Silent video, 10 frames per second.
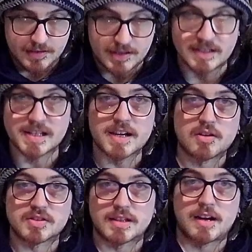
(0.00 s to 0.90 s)
because it
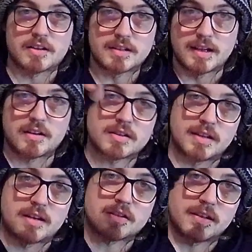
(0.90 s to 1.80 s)
goes layer to layer to
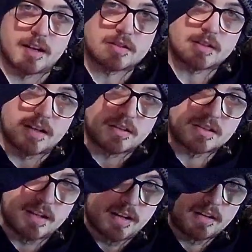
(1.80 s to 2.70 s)
layer to layer to layer to
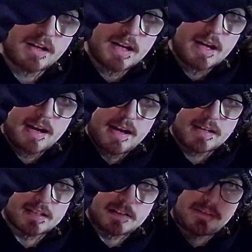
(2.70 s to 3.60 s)
layer
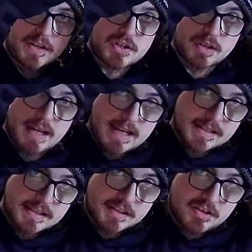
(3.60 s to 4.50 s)
until it eventually
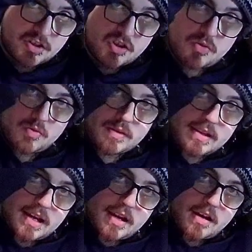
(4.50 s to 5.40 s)
gets to
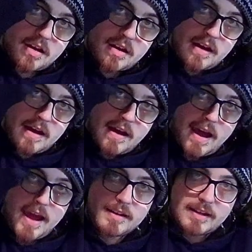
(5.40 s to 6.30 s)
the
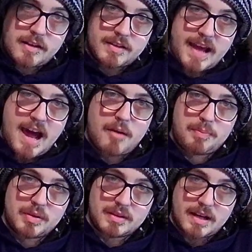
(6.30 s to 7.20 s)
end layer, the
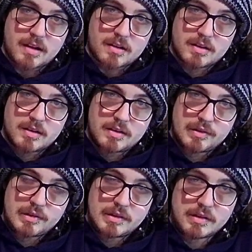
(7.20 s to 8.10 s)
output layer.
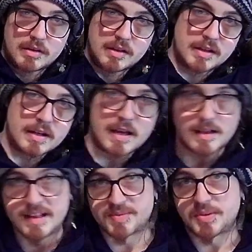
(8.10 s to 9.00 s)

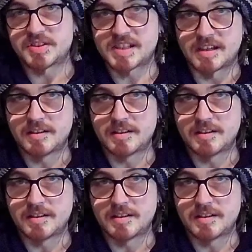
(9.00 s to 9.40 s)
And that's what you see.